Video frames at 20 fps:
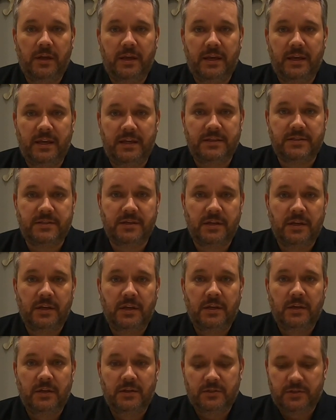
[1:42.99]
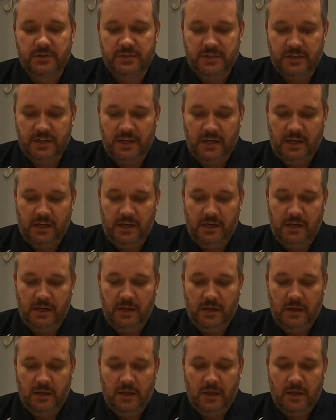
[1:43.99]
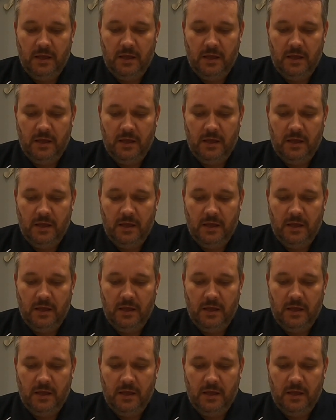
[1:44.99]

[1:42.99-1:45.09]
is to see,